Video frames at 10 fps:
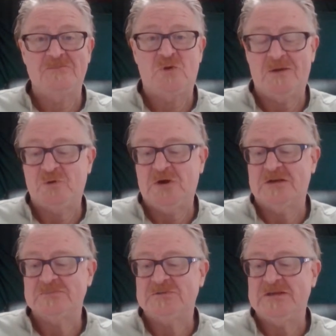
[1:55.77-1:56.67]
that proper
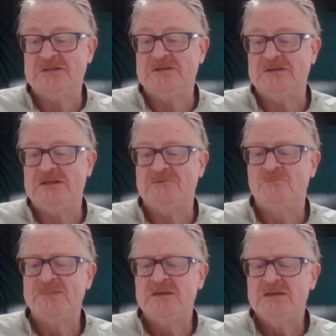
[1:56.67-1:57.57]
hospitality
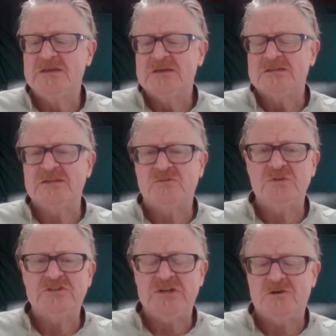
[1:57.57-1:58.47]
again. The
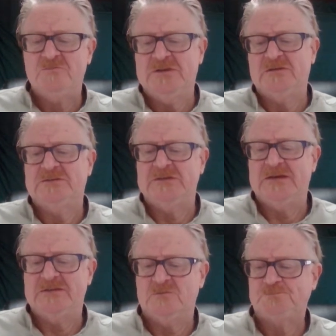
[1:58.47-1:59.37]
three share a meal
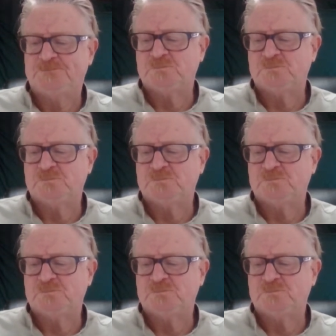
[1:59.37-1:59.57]
together.